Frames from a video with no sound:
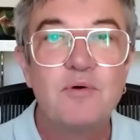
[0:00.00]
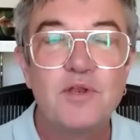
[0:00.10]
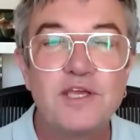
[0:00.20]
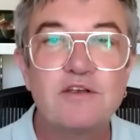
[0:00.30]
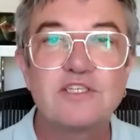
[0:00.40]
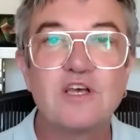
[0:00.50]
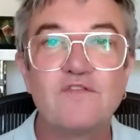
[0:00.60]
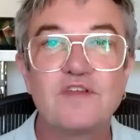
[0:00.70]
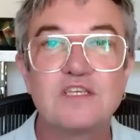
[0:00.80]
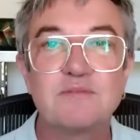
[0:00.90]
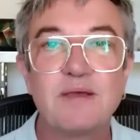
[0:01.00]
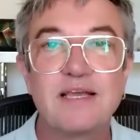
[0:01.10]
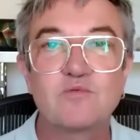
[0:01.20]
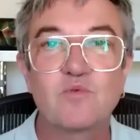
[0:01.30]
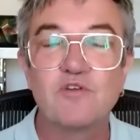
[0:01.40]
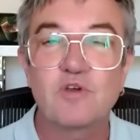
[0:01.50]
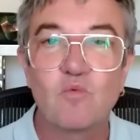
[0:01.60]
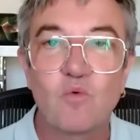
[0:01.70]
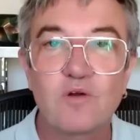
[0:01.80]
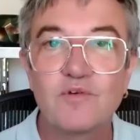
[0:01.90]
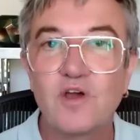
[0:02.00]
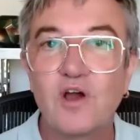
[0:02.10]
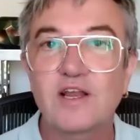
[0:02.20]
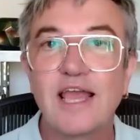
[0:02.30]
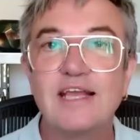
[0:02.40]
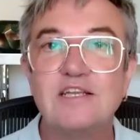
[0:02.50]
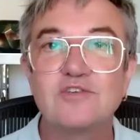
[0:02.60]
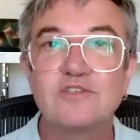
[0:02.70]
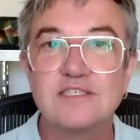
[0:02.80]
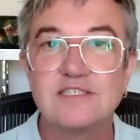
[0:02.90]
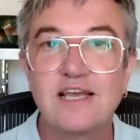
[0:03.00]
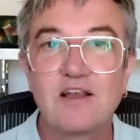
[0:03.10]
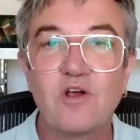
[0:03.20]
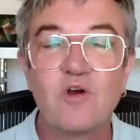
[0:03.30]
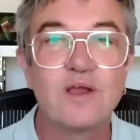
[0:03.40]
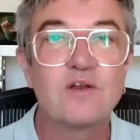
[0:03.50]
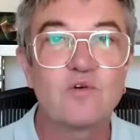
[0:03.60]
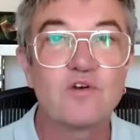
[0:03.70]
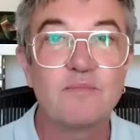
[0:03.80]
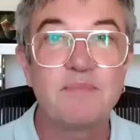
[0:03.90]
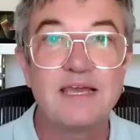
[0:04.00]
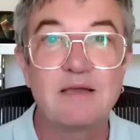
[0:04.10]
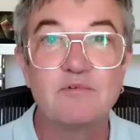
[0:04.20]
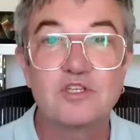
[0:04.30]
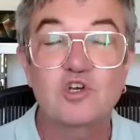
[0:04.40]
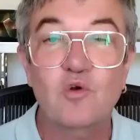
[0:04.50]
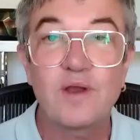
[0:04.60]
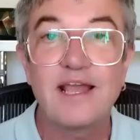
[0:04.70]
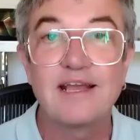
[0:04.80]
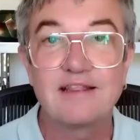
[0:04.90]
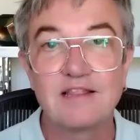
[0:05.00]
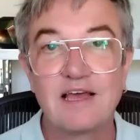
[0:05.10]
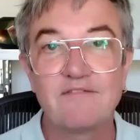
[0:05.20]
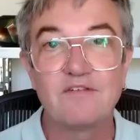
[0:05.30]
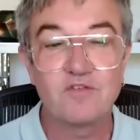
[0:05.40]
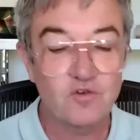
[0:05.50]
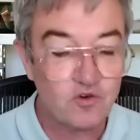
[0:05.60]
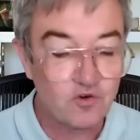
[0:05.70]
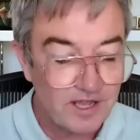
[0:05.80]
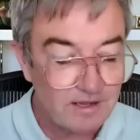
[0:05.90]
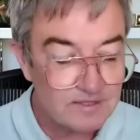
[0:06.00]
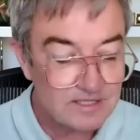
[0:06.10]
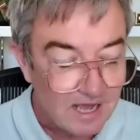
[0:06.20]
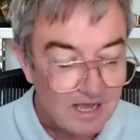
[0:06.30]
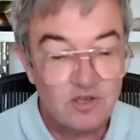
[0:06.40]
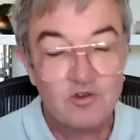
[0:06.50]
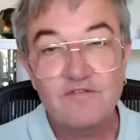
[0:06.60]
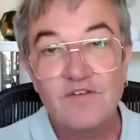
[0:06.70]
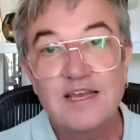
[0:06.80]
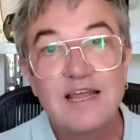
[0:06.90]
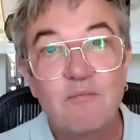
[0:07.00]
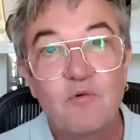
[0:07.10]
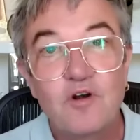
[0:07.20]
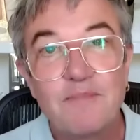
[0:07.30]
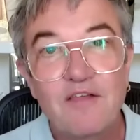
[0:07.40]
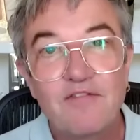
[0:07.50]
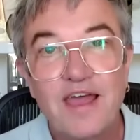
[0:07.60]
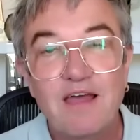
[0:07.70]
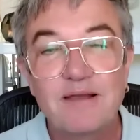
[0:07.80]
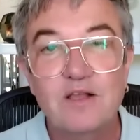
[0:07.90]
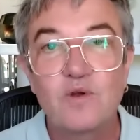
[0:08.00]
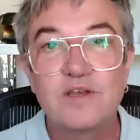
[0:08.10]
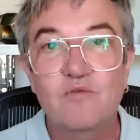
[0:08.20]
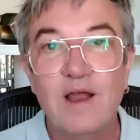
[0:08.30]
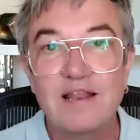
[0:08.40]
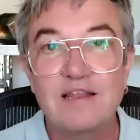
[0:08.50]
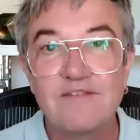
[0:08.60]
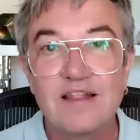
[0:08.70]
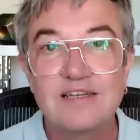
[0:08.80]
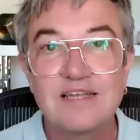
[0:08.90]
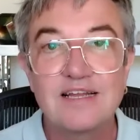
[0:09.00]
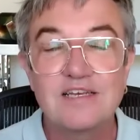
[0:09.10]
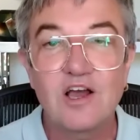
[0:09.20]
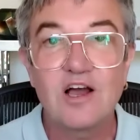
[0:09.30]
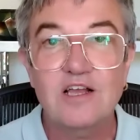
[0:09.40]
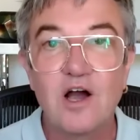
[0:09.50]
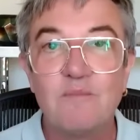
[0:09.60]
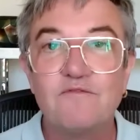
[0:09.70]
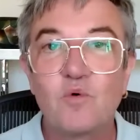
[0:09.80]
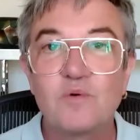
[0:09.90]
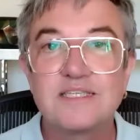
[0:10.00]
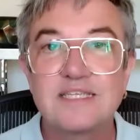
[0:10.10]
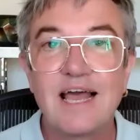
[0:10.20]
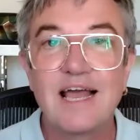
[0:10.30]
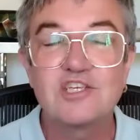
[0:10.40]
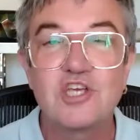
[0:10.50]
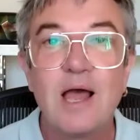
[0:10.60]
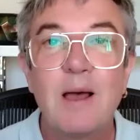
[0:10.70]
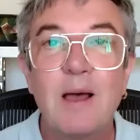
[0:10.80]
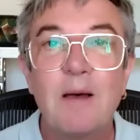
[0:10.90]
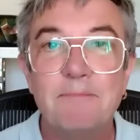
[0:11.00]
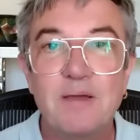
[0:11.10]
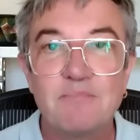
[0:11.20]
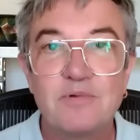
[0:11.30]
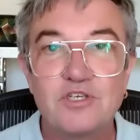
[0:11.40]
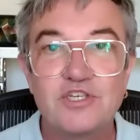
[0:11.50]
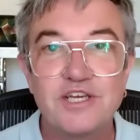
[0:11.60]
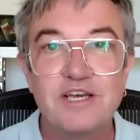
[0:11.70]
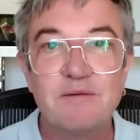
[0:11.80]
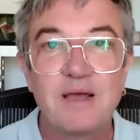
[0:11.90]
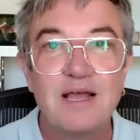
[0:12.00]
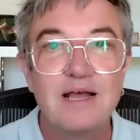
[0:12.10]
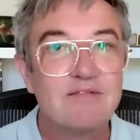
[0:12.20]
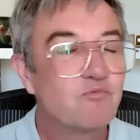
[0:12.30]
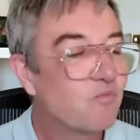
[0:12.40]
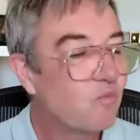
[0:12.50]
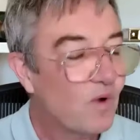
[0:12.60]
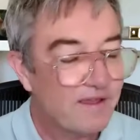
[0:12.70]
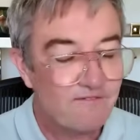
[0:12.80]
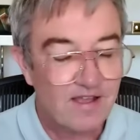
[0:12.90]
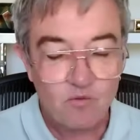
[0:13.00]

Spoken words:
putting yourself in a space where you can work with archangels and tarot in order to be able to create the life of your dreams. You can find out more about that by going to radleyvalentine.com/membership. We